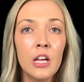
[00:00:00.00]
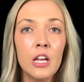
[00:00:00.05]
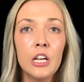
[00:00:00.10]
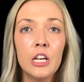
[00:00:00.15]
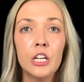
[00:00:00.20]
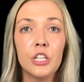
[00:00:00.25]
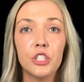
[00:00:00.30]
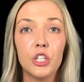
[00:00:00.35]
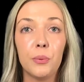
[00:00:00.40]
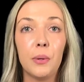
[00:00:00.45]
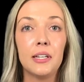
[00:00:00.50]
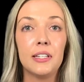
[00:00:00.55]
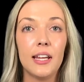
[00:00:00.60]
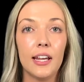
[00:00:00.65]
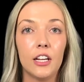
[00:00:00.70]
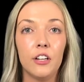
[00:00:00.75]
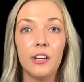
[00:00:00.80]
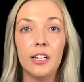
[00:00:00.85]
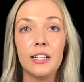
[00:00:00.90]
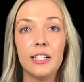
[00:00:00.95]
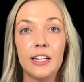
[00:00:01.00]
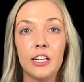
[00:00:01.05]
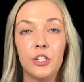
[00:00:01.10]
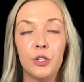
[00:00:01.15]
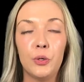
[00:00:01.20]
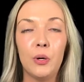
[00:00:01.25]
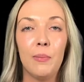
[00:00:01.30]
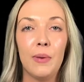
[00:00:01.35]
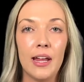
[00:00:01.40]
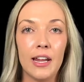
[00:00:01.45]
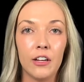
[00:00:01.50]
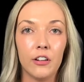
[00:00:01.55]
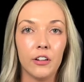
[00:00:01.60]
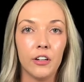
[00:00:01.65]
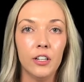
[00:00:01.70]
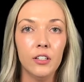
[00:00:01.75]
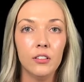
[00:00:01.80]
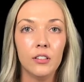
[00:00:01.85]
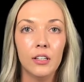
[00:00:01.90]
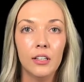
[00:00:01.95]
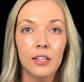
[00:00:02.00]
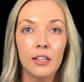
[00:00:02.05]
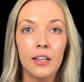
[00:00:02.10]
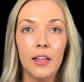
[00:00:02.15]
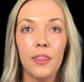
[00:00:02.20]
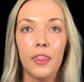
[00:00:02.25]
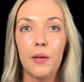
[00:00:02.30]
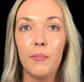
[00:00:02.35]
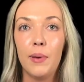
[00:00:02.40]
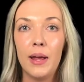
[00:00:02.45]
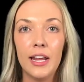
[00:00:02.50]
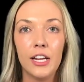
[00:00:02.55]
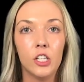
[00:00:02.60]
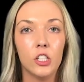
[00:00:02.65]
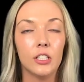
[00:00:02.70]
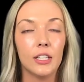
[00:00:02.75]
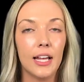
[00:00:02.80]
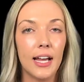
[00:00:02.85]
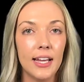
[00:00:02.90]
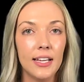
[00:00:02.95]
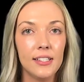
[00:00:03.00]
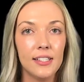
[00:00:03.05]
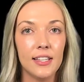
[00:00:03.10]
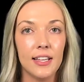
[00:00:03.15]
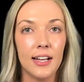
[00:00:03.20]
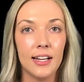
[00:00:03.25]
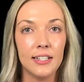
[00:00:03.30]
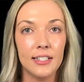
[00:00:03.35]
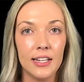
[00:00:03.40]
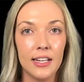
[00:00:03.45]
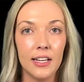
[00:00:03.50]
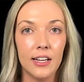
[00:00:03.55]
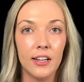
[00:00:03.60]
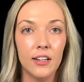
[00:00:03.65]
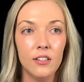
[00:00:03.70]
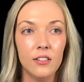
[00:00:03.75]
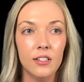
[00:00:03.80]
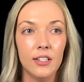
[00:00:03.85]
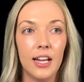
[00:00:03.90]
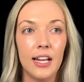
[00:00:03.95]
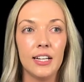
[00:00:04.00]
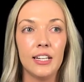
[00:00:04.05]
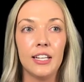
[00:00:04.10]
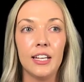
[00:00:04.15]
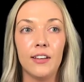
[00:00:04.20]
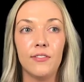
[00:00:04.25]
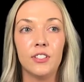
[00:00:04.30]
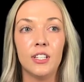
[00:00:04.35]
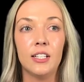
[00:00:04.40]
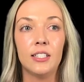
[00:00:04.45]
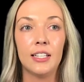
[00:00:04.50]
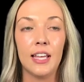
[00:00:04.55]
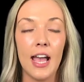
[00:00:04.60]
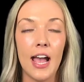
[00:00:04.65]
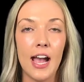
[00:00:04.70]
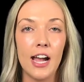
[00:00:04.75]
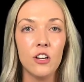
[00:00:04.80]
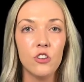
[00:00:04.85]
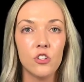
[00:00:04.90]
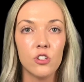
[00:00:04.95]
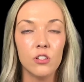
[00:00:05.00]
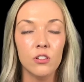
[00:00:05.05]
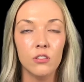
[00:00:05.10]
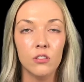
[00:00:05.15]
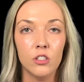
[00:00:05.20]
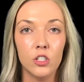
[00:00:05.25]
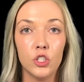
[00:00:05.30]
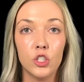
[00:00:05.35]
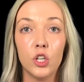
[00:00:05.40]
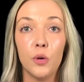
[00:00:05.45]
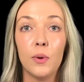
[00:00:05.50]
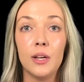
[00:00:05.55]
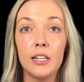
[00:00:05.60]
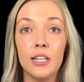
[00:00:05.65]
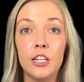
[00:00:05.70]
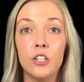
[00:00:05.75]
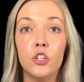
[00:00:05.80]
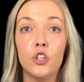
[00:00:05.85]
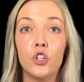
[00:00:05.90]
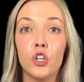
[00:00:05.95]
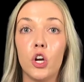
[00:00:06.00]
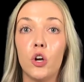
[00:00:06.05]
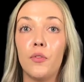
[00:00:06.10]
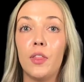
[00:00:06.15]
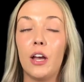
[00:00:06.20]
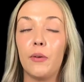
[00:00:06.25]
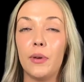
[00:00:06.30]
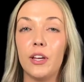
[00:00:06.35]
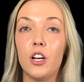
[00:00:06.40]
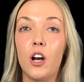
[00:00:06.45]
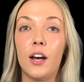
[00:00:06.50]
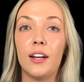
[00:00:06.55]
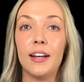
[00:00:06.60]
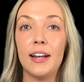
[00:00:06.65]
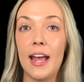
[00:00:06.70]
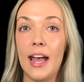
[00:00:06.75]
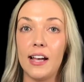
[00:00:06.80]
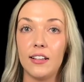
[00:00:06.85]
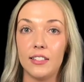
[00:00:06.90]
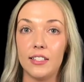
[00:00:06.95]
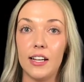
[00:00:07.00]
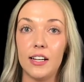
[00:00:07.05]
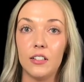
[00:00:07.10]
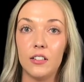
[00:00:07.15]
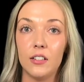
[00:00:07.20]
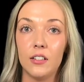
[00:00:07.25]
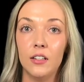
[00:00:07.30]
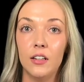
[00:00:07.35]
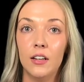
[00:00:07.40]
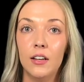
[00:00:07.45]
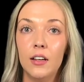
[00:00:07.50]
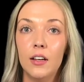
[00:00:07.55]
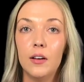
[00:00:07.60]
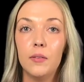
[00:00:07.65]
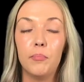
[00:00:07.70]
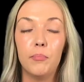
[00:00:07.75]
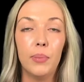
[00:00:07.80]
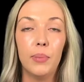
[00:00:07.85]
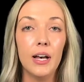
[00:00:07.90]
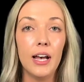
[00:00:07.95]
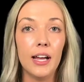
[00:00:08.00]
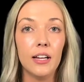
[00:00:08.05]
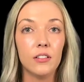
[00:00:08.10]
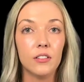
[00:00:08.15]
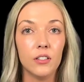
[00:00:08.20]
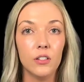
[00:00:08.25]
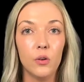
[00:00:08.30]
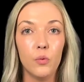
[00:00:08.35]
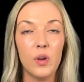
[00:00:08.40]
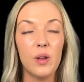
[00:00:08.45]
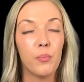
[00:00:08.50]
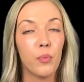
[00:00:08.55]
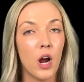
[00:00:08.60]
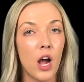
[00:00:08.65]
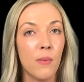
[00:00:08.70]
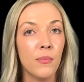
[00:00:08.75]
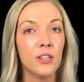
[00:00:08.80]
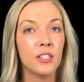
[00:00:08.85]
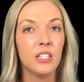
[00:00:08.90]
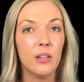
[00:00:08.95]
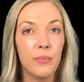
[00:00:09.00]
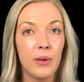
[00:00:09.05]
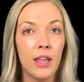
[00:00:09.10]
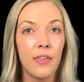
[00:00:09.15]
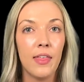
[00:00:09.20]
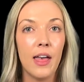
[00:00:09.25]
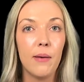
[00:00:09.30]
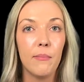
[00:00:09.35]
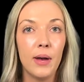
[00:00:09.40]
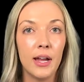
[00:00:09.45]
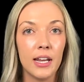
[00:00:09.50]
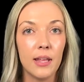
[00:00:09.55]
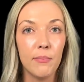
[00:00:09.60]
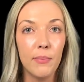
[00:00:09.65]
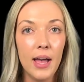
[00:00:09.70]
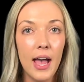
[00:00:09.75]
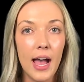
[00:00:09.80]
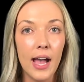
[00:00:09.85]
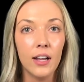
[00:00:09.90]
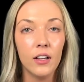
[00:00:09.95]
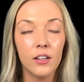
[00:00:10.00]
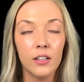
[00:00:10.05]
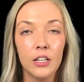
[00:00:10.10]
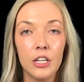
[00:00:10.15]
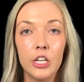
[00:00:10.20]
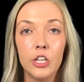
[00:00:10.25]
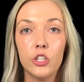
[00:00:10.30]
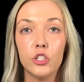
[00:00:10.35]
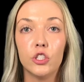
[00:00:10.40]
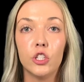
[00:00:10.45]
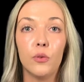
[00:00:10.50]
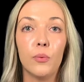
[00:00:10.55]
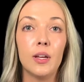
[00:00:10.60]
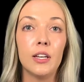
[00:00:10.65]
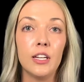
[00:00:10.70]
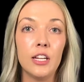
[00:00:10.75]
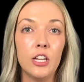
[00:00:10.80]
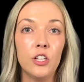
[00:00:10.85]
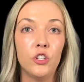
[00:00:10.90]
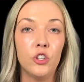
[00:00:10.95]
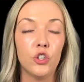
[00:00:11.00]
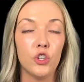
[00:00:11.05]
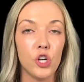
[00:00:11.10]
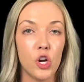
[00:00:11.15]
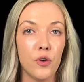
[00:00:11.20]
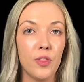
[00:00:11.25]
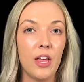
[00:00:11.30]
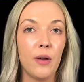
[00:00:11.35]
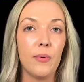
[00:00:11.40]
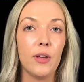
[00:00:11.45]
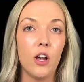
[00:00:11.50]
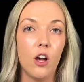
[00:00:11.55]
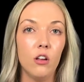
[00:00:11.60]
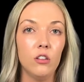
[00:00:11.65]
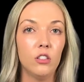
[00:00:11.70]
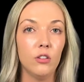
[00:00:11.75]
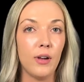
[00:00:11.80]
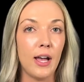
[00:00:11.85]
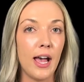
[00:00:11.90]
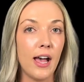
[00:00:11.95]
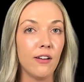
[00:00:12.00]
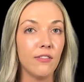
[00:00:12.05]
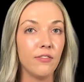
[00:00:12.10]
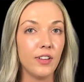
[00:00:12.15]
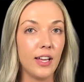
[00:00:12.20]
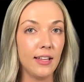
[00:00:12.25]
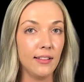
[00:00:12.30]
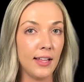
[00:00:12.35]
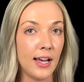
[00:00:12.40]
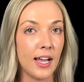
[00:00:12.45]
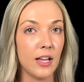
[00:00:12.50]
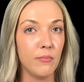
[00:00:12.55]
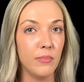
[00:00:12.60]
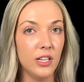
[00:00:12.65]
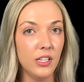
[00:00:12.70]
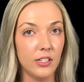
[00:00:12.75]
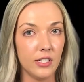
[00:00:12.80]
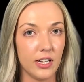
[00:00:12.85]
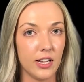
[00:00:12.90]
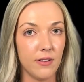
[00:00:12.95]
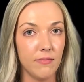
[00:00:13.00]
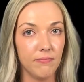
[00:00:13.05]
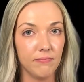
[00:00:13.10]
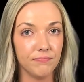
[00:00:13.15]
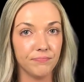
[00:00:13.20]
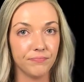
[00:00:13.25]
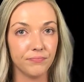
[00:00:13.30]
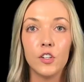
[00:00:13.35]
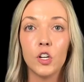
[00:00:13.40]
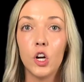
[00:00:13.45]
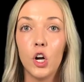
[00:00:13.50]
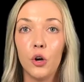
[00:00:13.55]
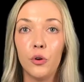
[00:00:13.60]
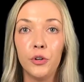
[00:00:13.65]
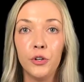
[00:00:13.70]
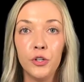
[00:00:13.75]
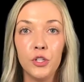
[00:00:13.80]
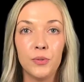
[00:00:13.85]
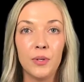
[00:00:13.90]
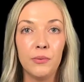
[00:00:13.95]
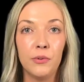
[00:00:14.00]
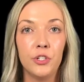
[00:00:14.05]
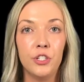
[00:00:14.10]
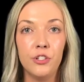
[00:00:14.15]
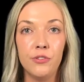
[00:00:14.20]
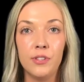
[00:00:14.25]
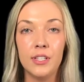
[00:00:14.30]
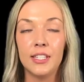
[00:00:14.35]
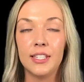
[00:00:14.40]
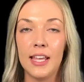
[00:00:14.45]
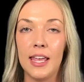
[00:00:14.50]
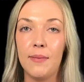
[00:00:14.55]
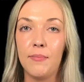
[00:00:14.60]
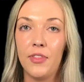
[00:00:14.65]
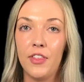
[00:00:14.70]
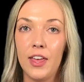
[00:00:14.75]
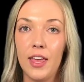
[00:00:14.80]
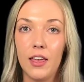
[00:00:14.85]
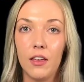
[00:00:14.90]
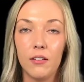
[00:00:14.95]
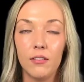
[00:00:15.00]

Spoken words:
So we take our idea to a banker. The banker likes the idea and gives us cash, so we need to show that we got an asset. But we promise to pay that money back, so we need to show that we also have a liability. For owners, we would do the same thing.